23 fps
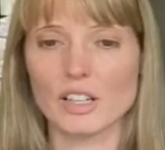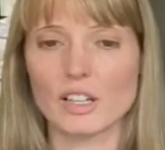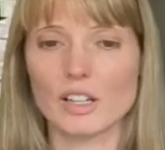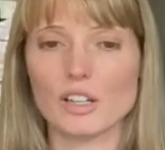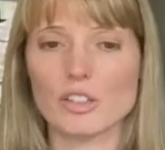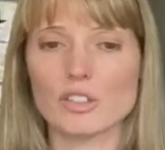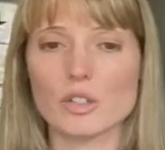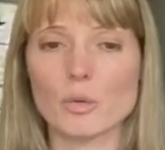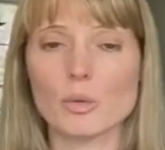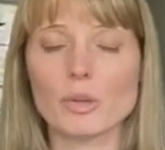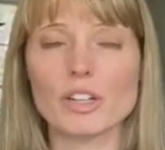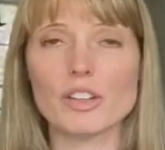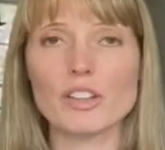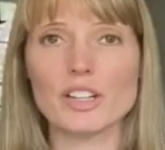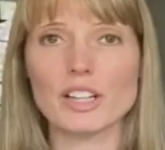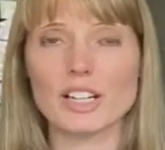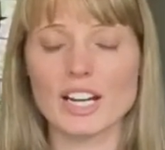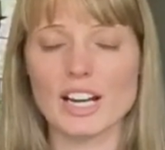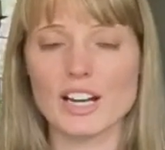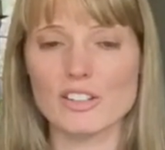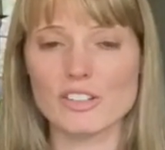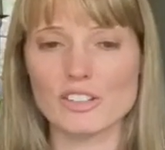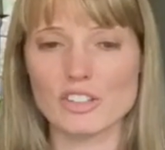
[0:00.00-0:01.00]
So what do the
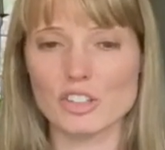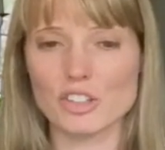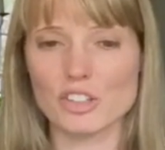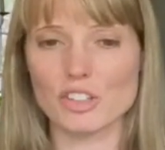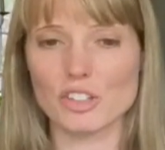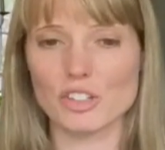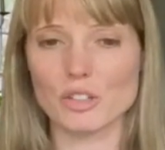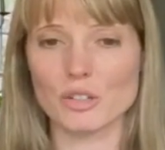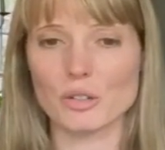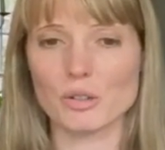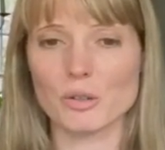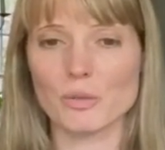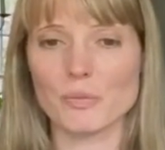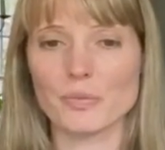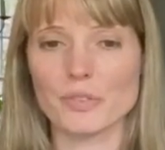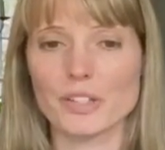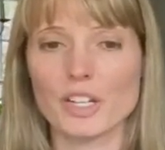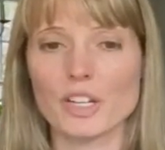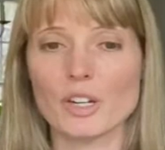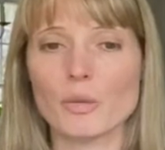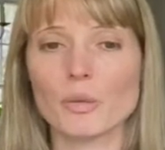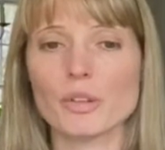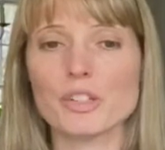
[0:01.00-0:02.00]
accountants do?
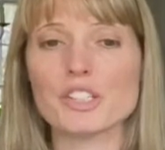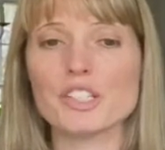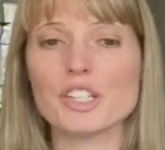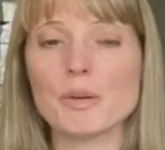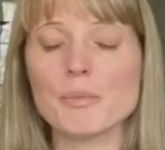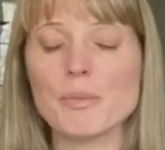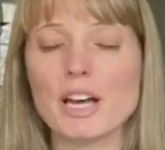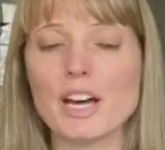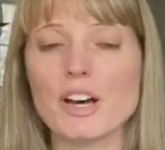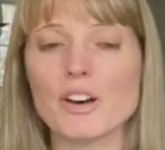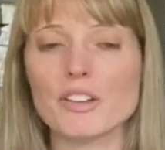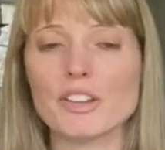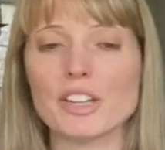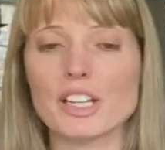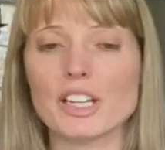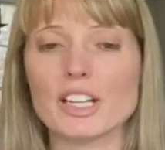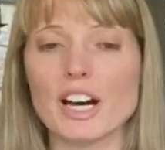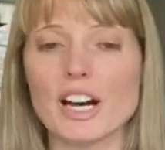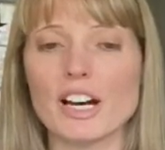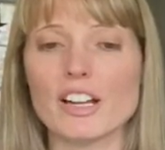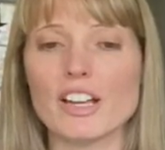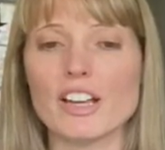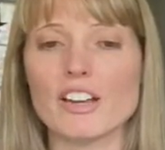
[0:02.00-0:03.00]
Well, somehow they
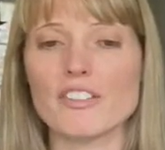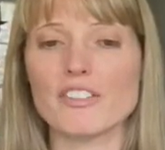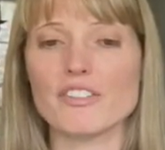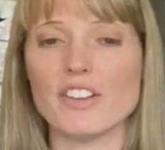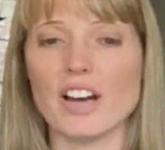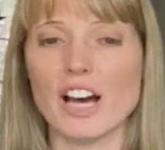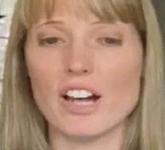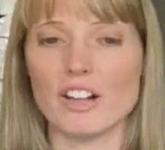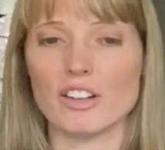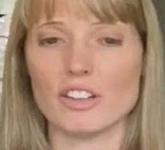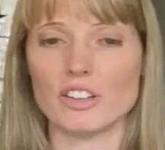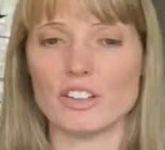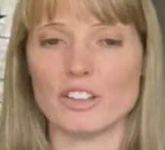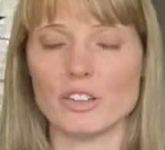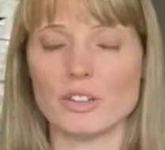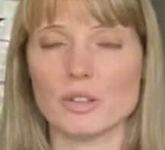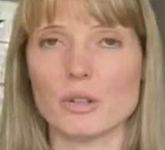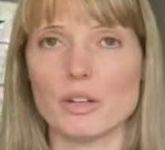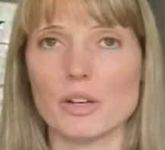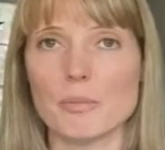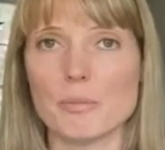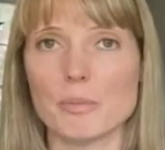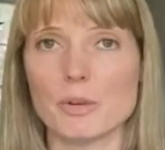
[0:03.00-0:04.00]
got a value,
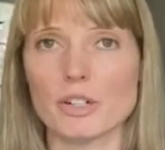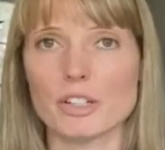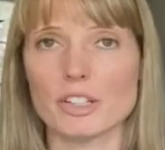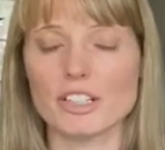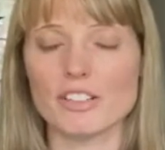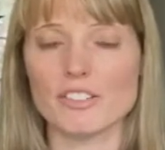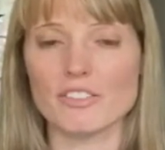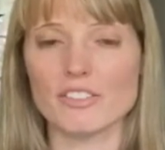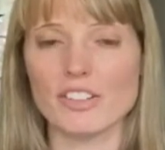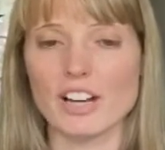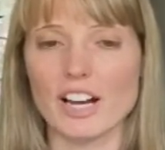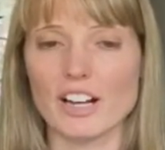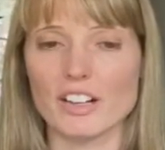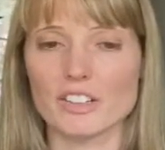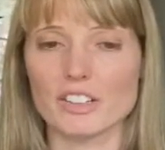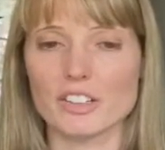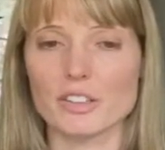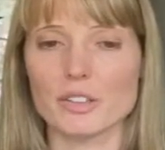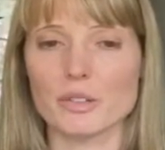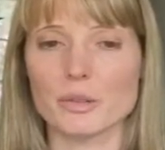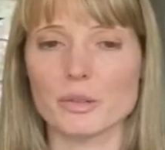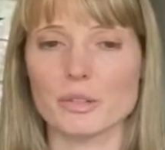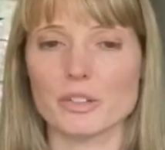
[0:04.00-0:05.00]
a market
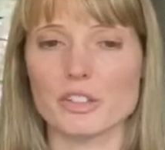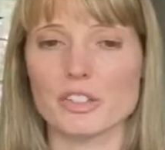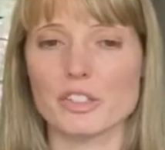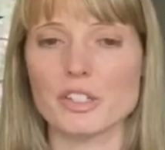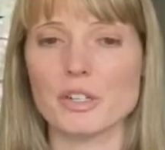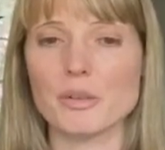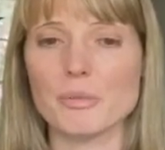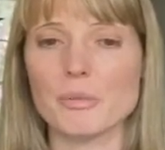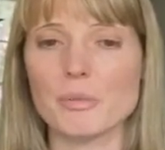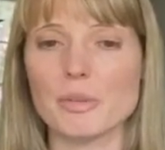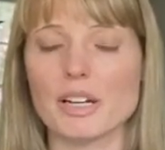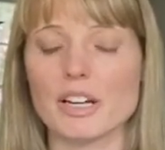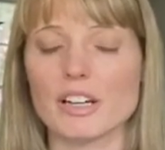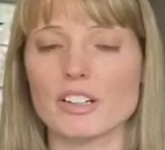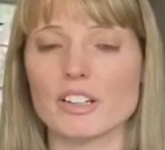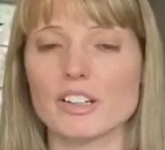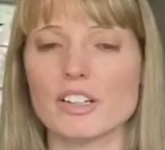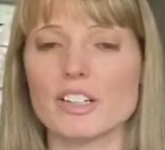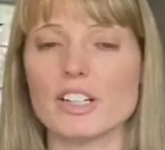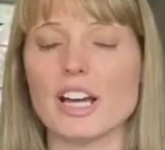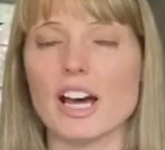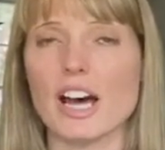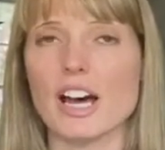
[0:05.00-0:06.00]
value, or some
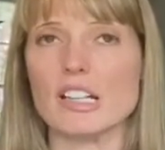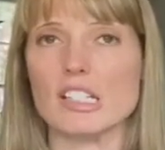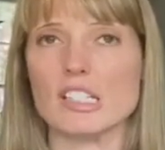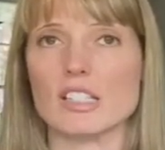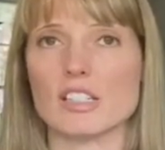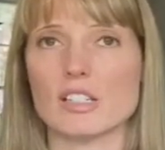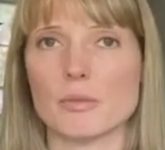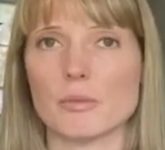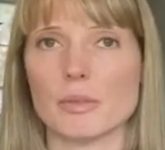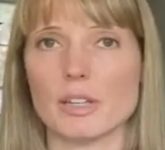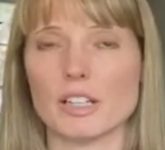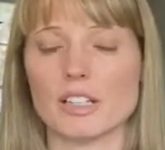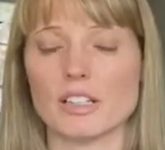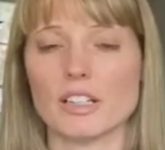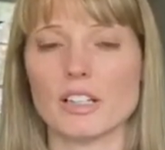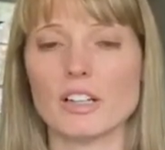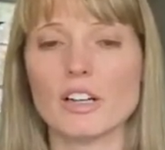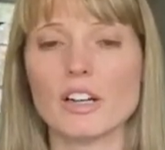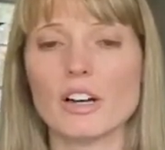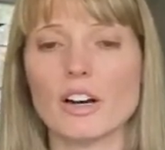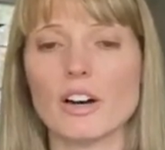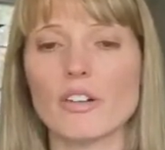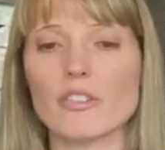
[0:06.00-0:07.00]
good estimate
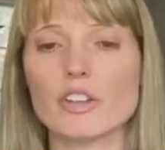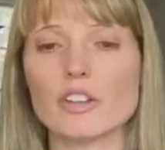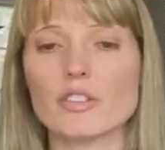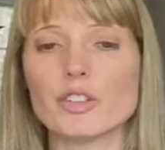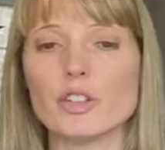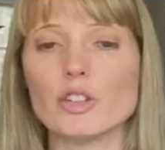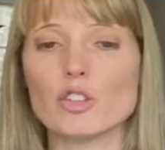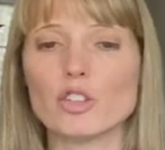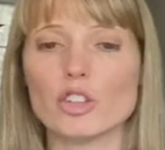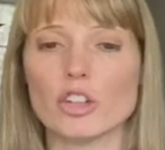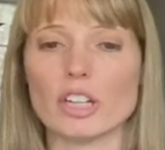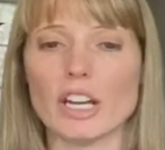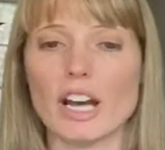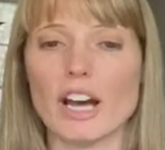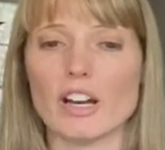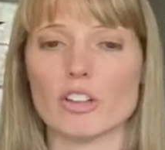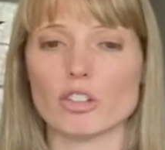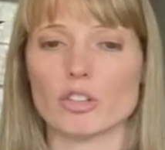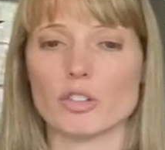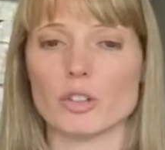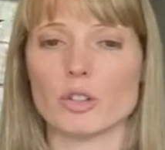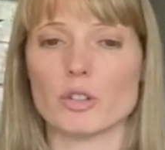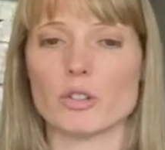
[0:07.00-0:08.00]
of the future cash
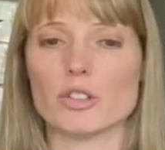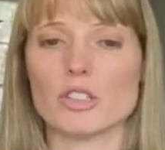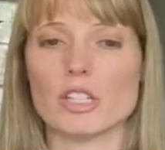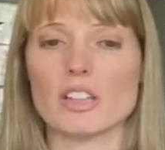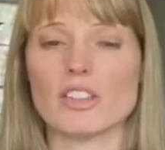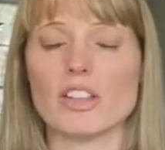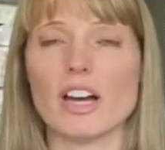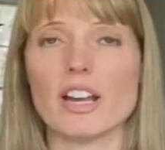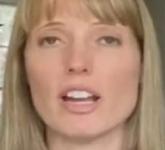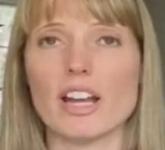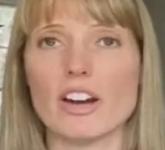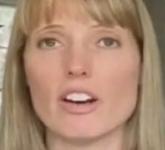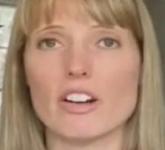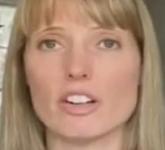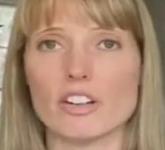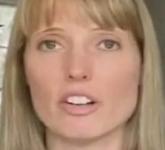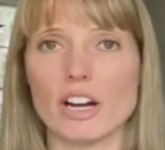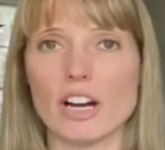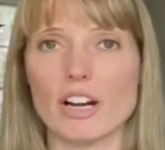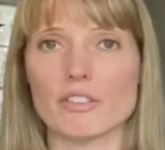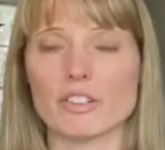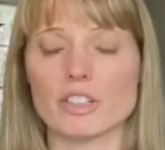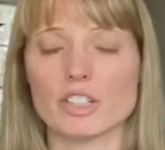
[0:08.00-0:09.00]
flows that that
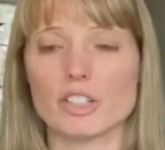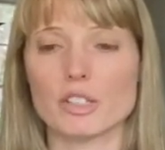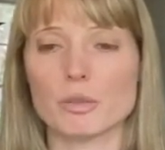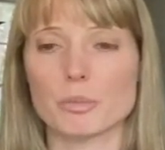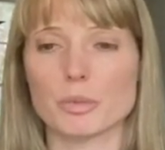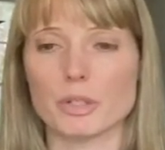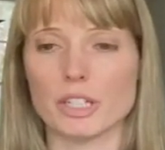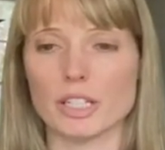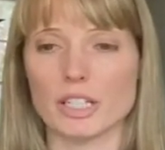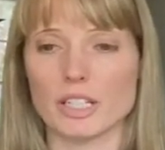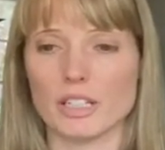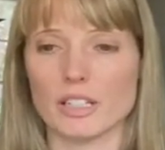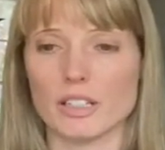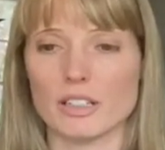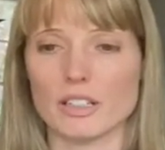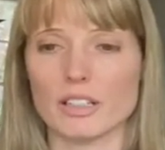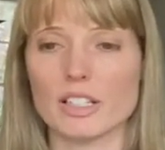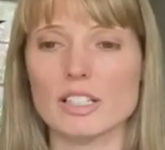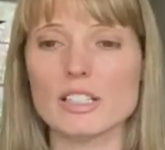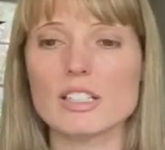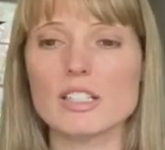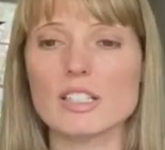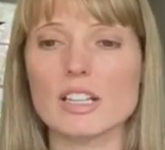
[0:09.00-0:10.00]
aircraft could bring in.
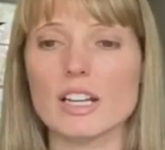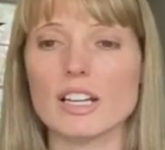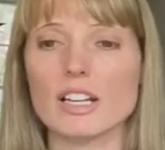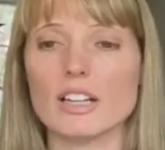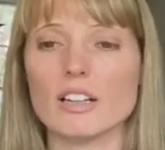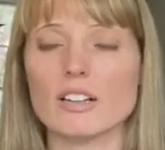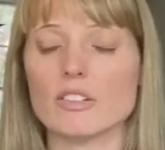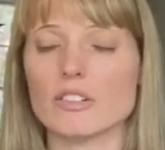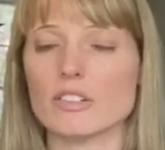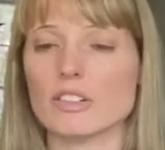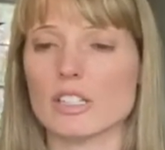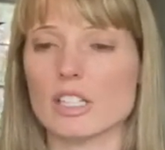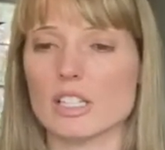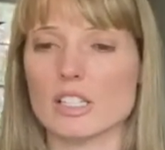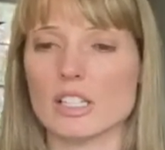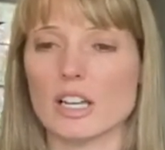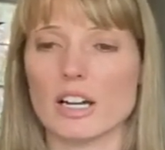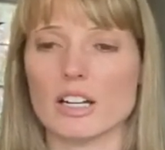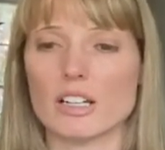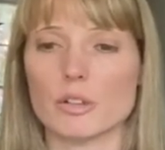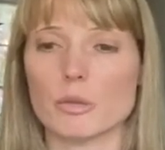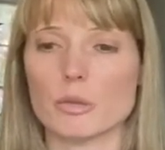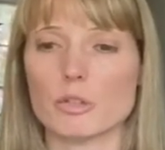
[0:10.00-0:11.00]
Let's say it
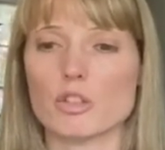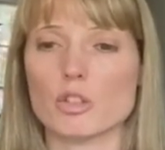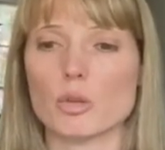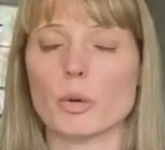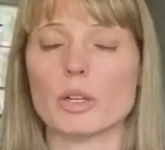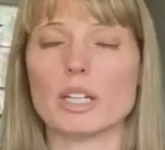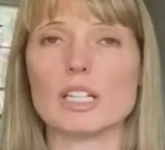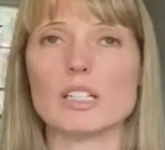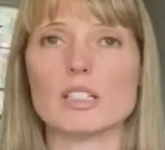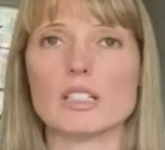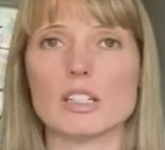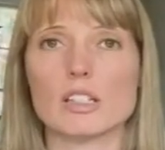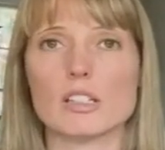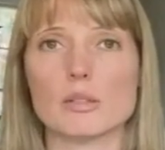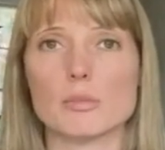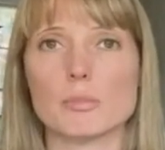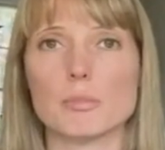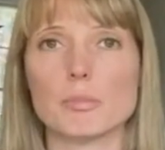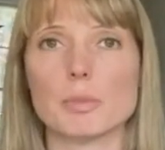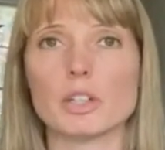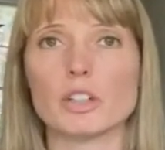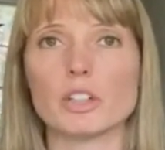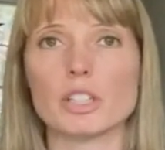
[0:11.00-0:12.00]
decided it was $26
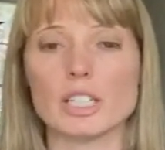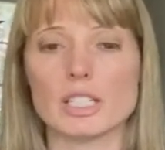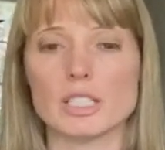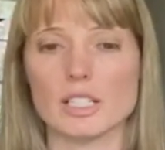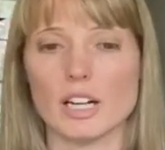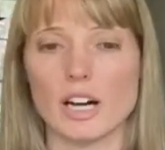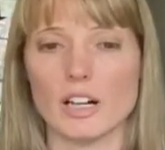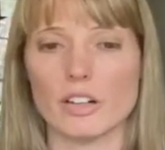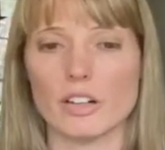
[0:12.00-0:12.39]
billion.